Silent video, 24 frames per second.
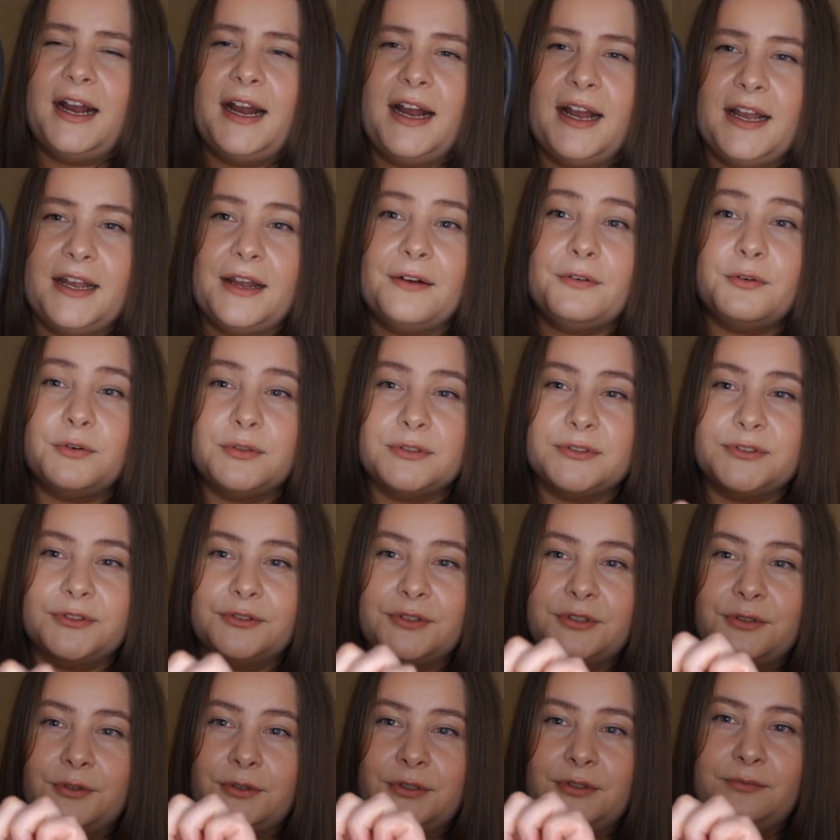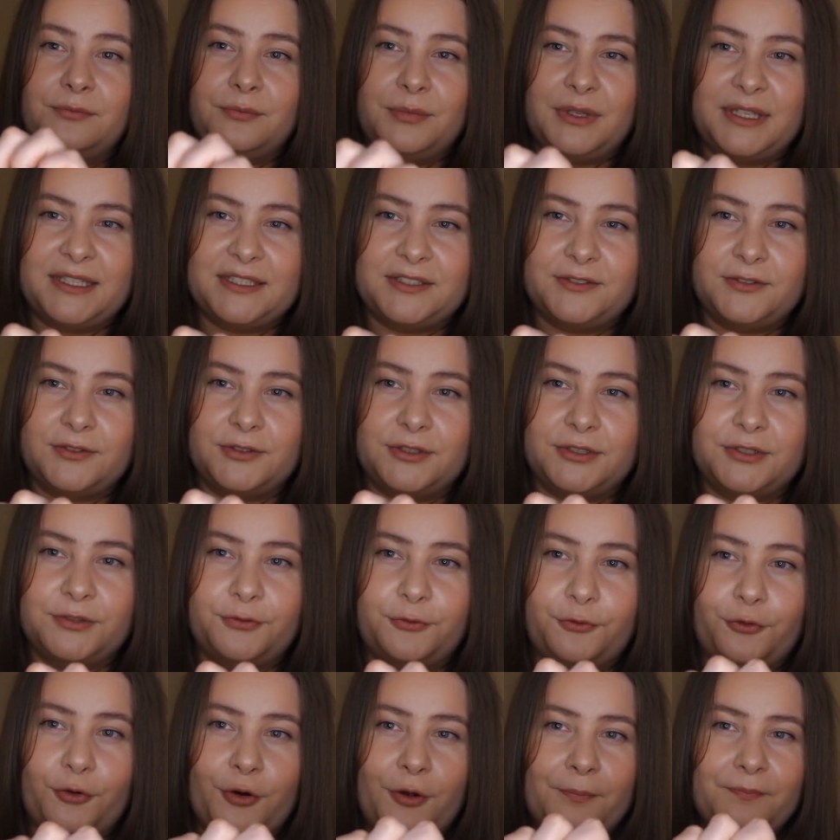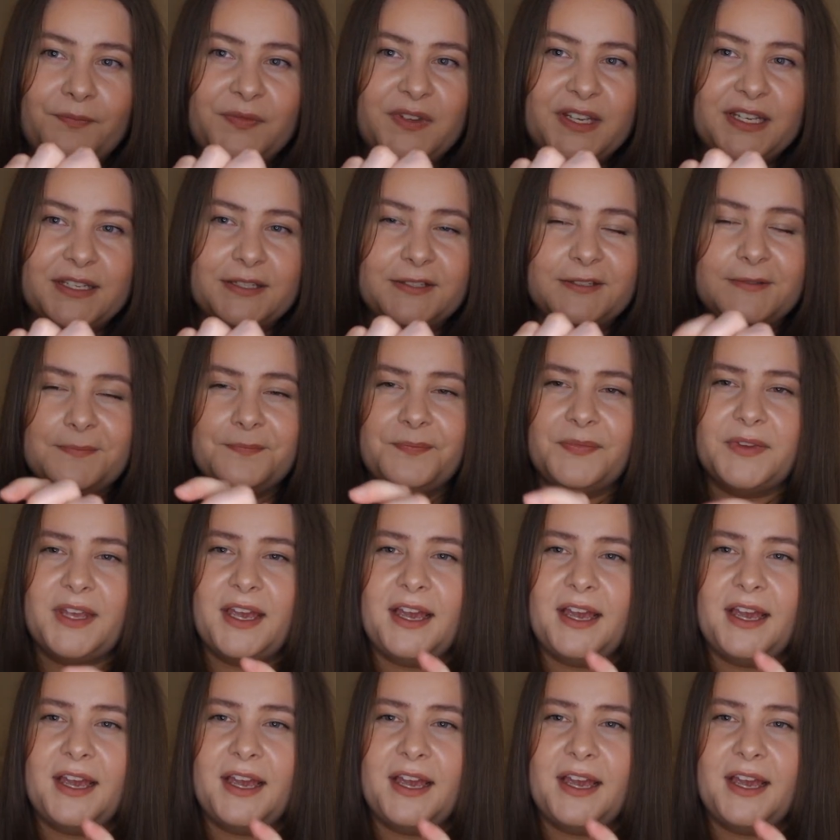I have also gotten blisters from this.